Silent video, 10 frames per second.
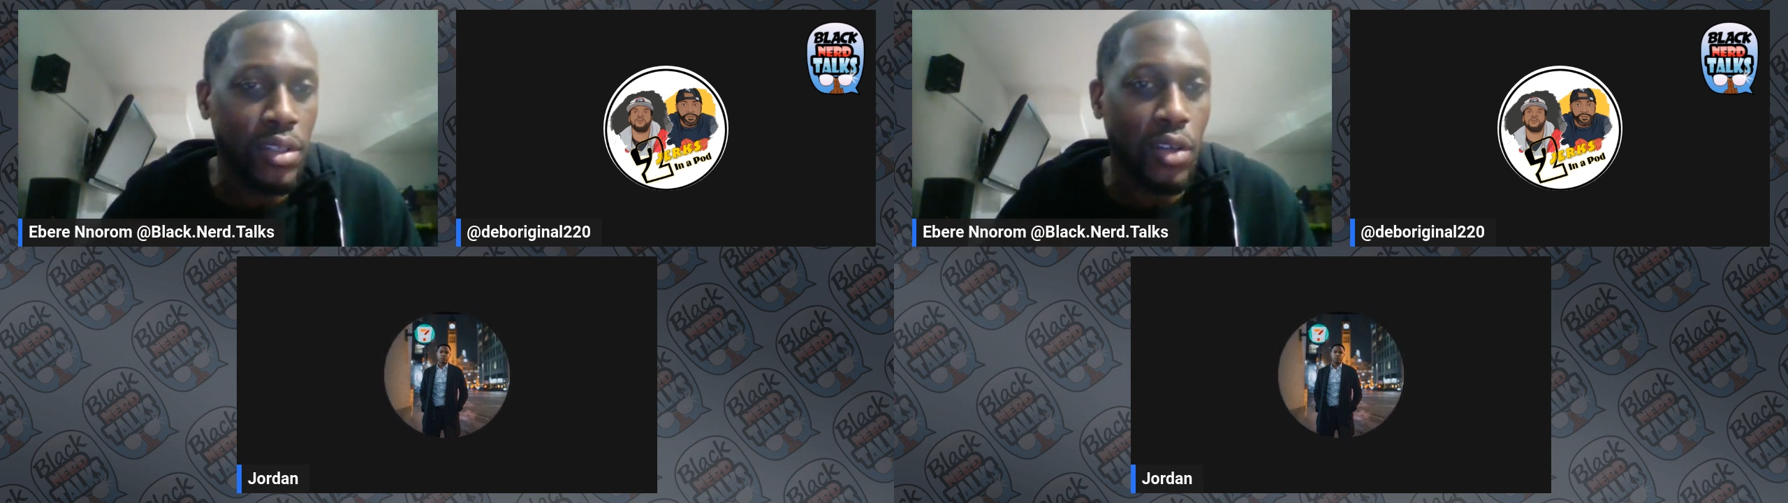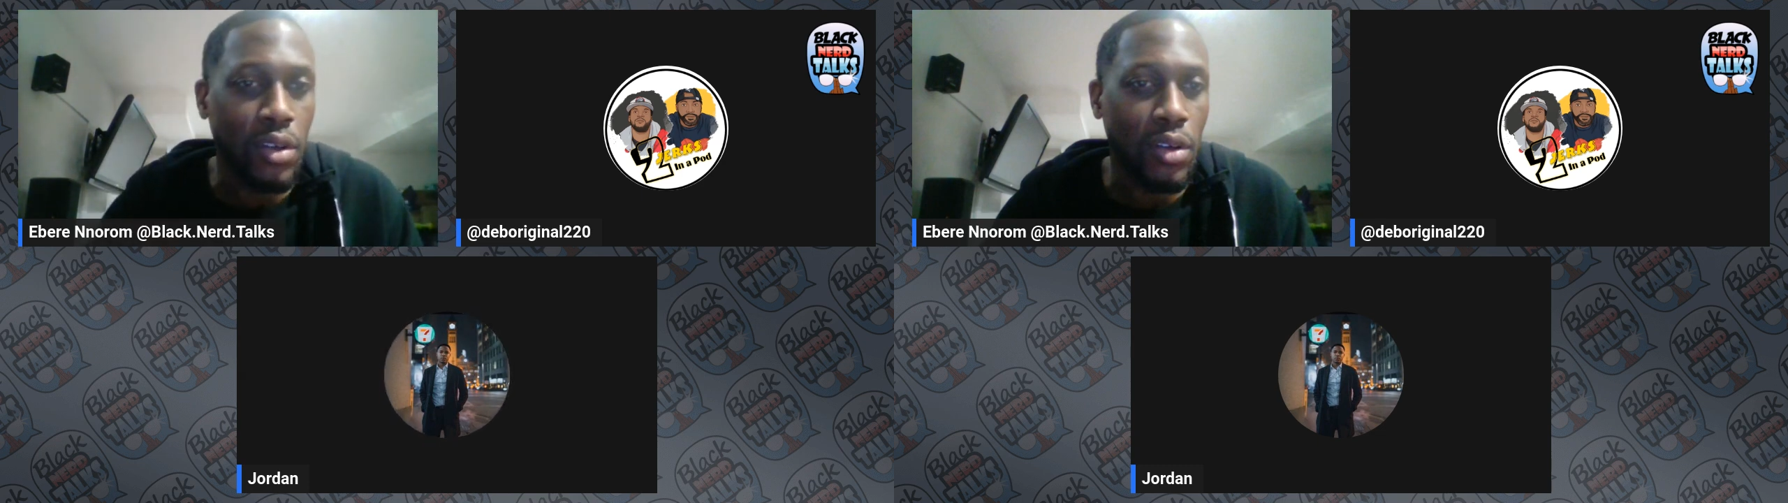
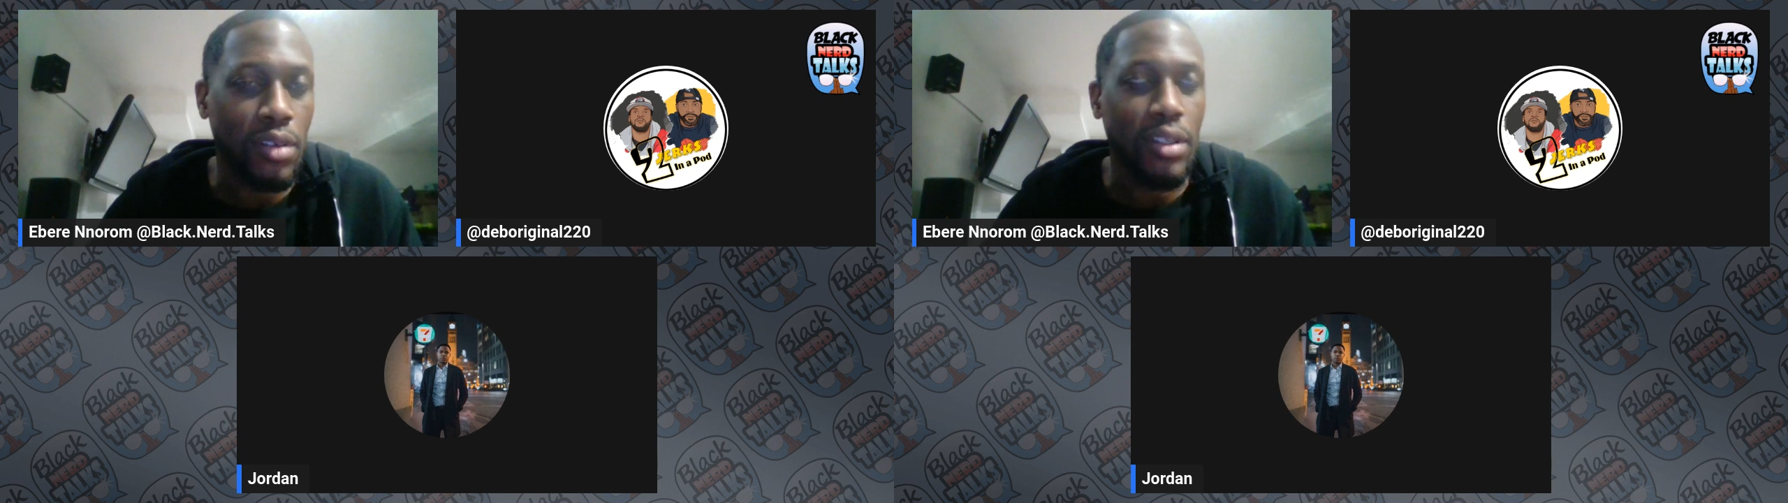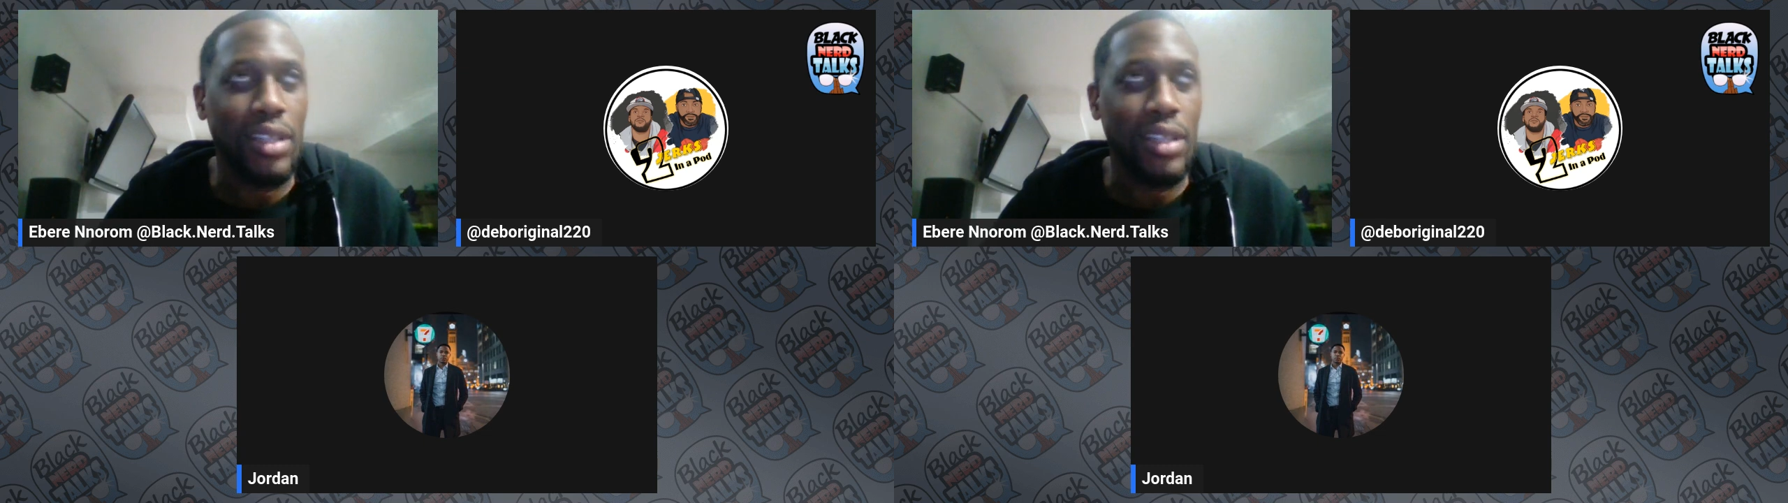
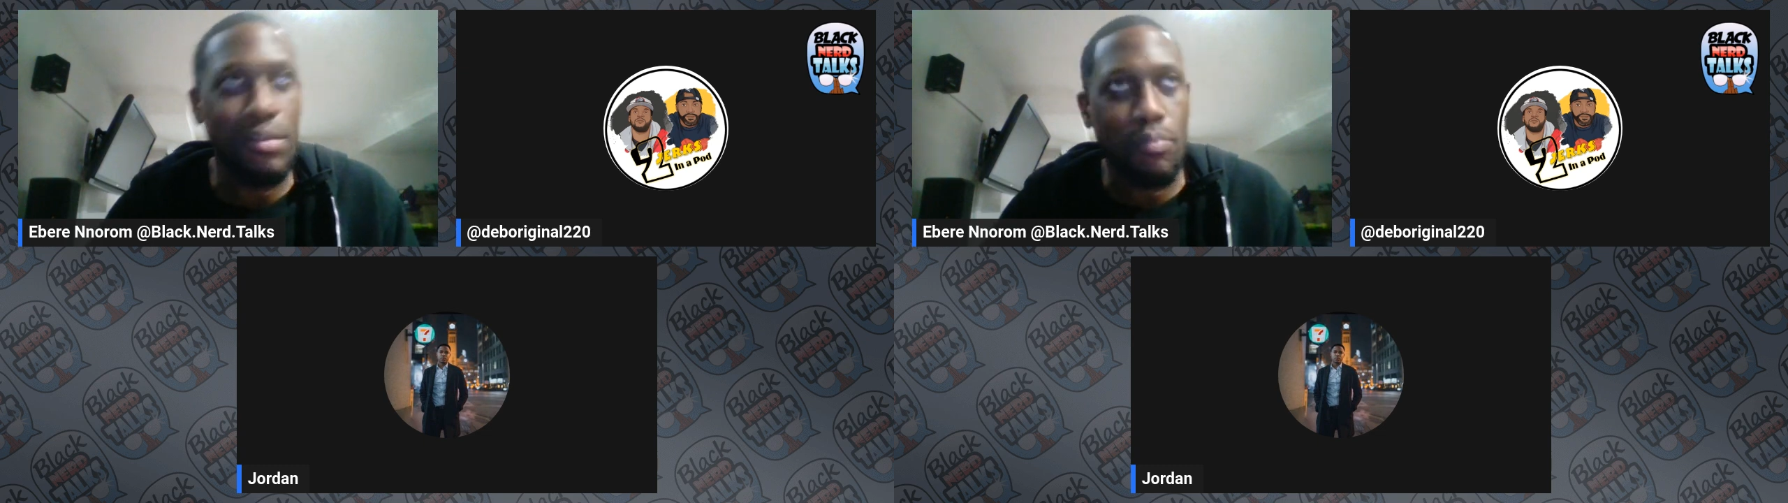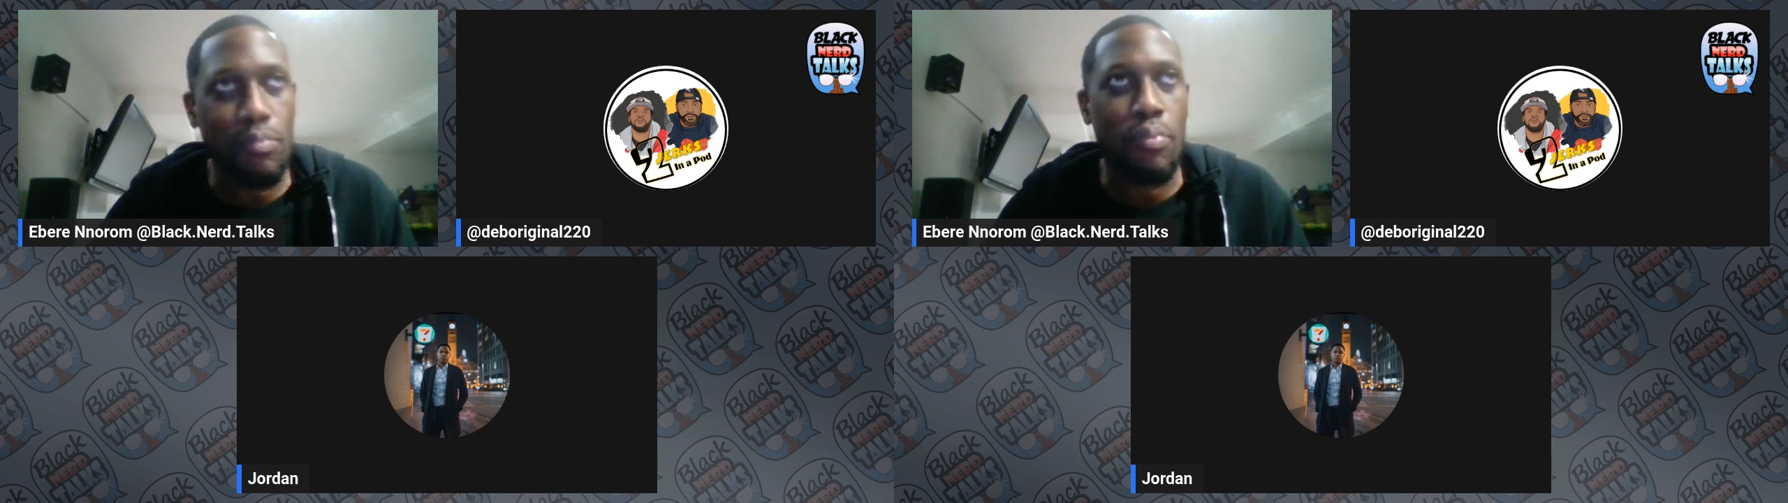You're
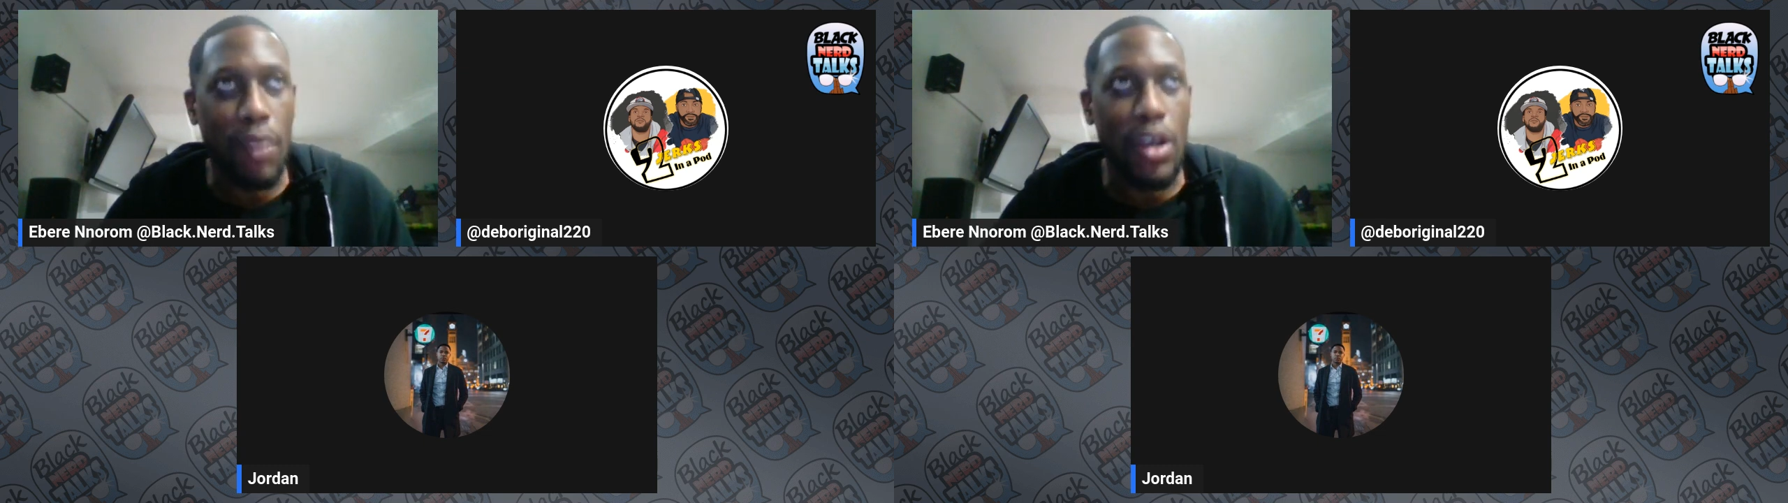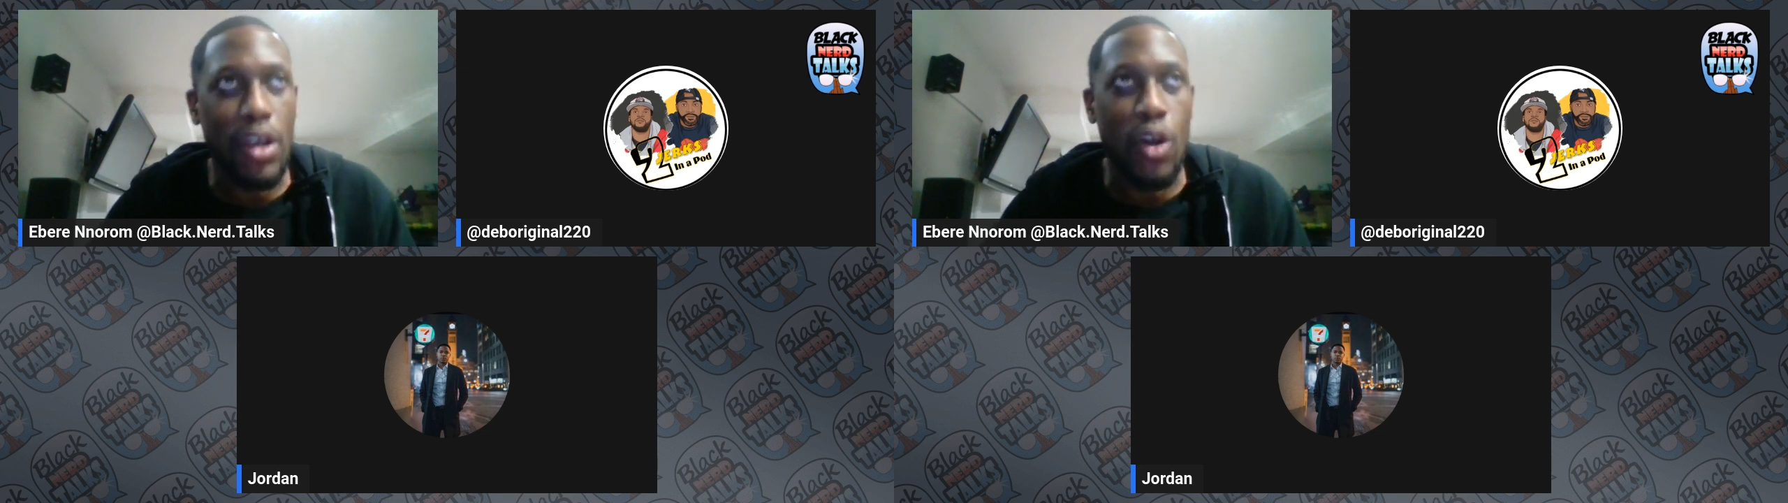
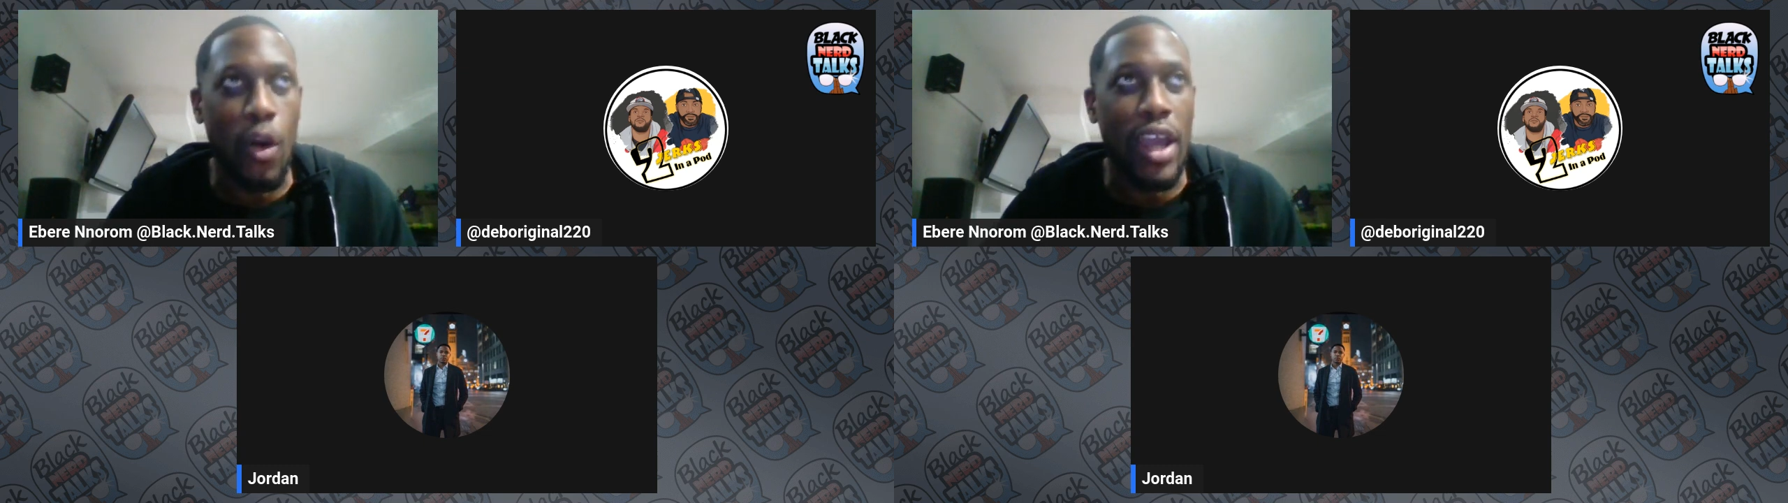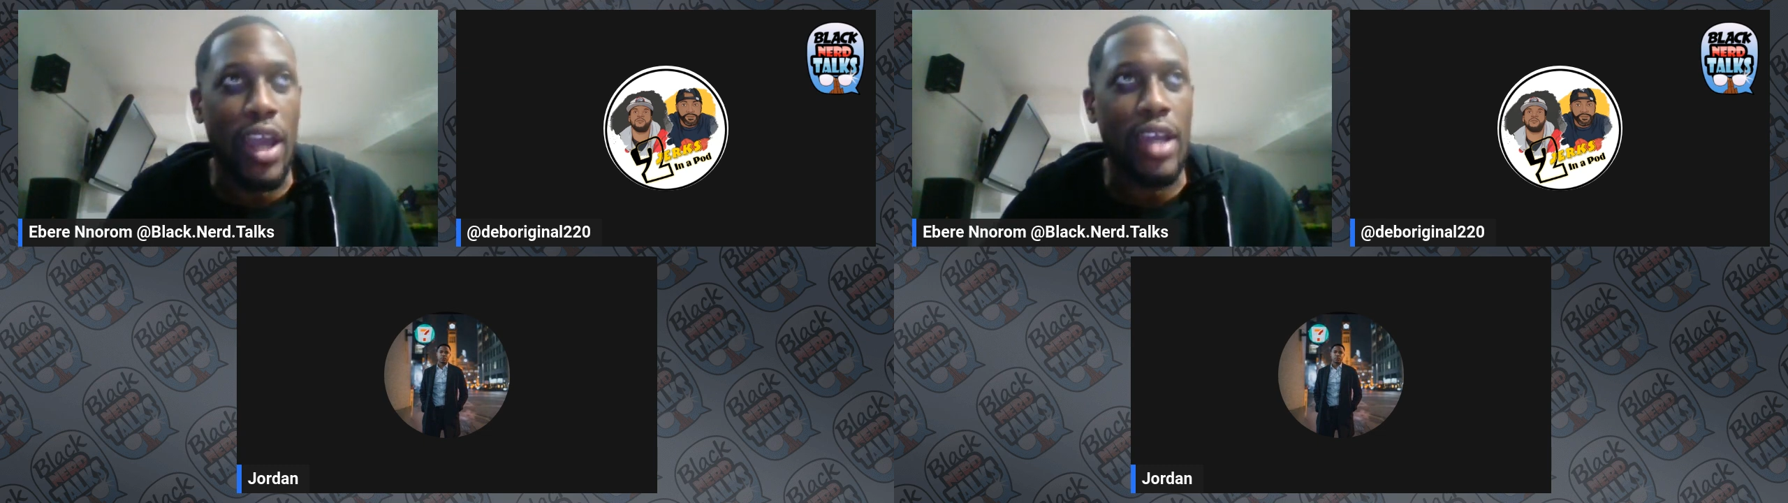pretty annoying.